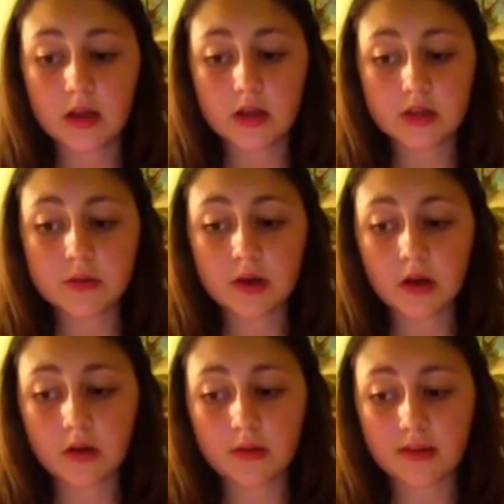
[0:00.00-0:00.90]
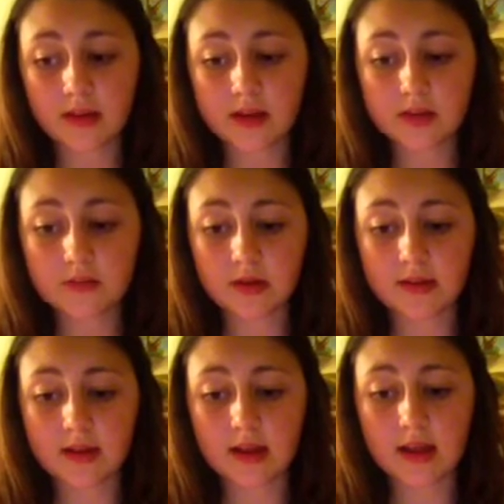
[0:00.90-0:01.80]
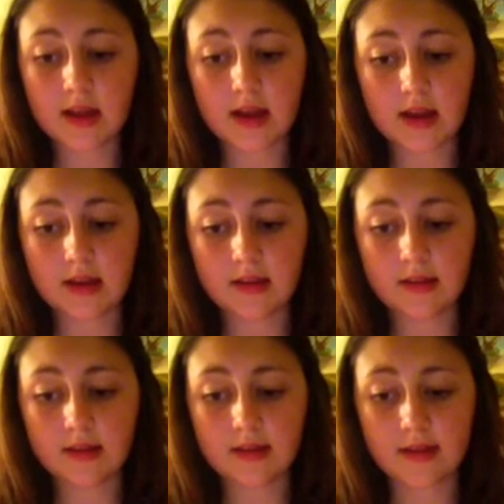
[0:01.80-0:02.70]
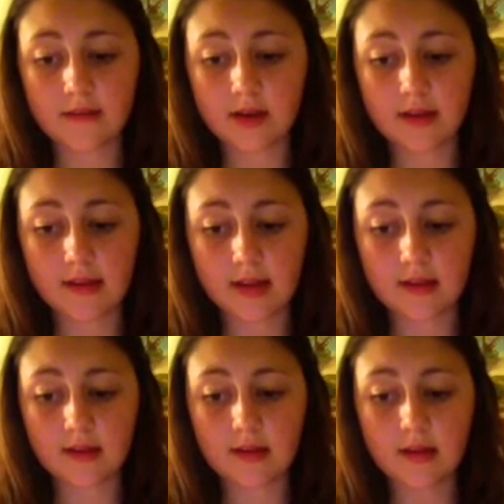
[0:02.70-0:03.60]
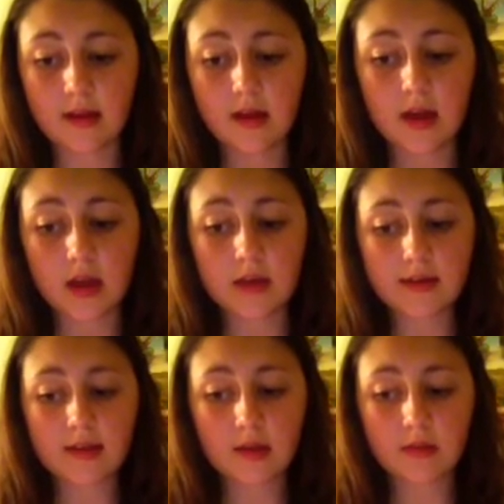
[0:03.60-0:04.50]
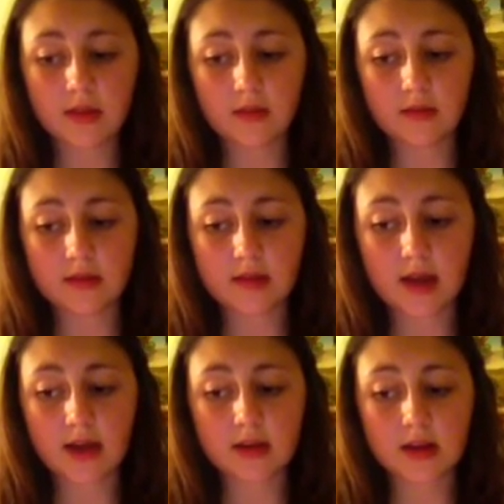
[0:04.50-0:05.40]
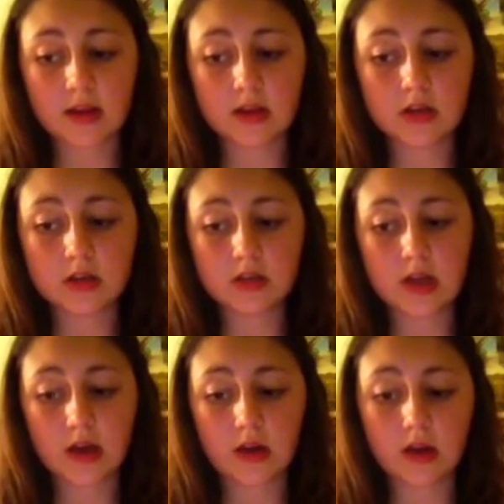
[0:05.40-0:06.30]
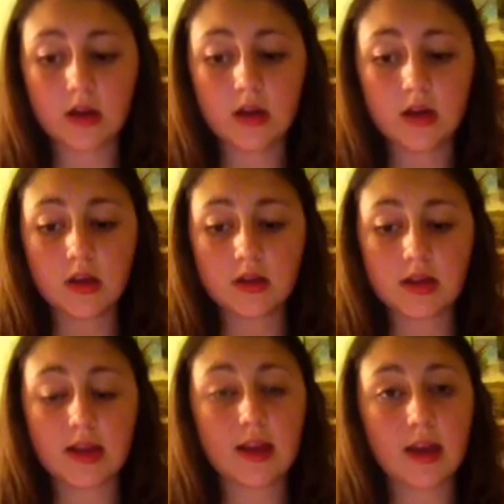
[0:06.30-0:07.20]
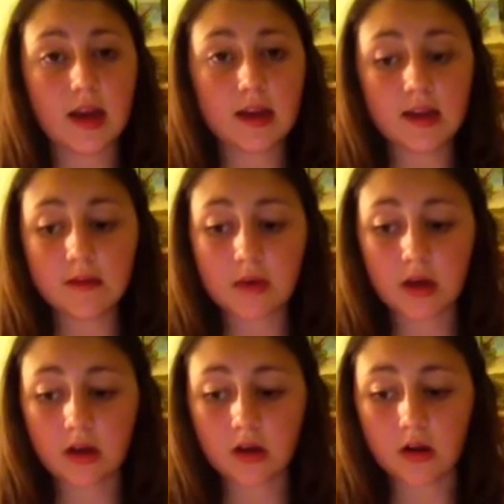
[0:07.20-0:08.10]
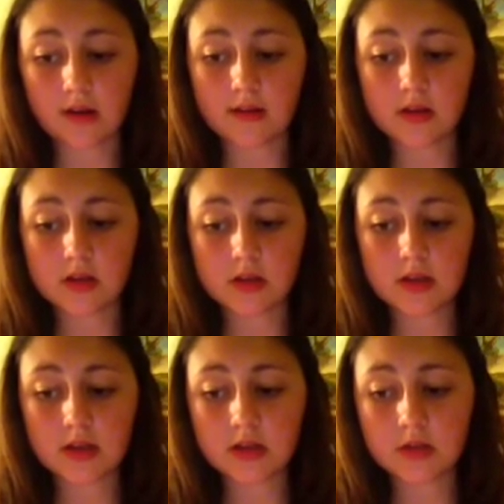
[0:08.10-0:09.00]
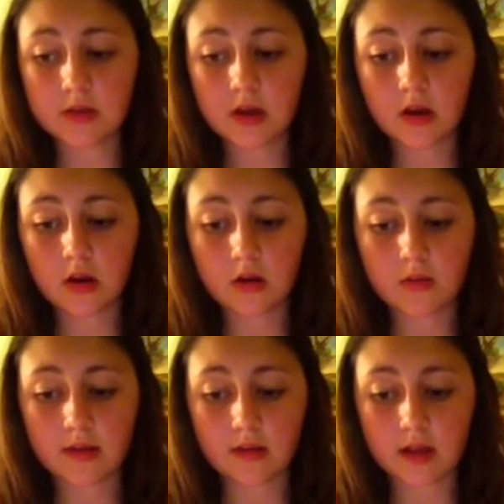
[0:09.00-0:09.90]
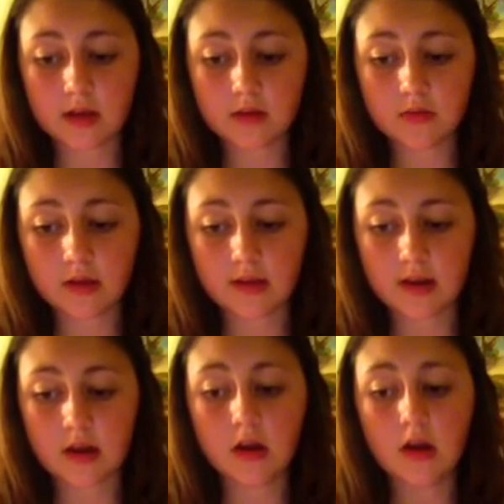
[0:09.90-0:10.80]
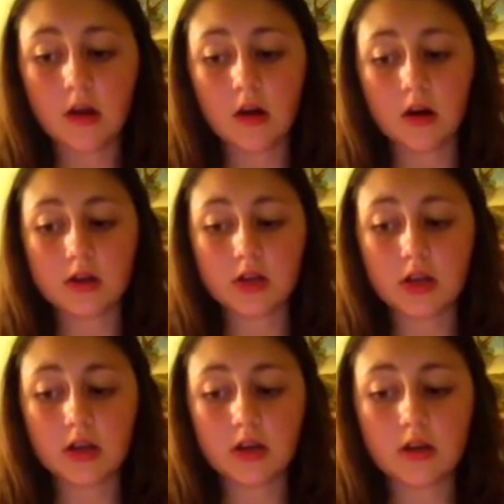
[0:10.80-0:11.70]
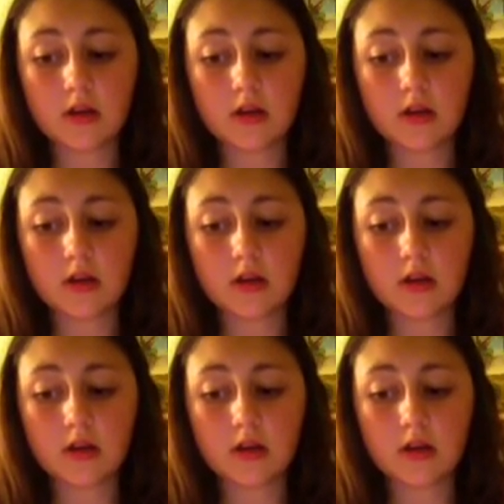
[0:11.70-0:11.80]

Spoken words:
Jimmy Carter was elected president in 1976. A U.S. embassy was attacked in Tehran, taking 90 American hostages, and Jimmy Carter was elected president on January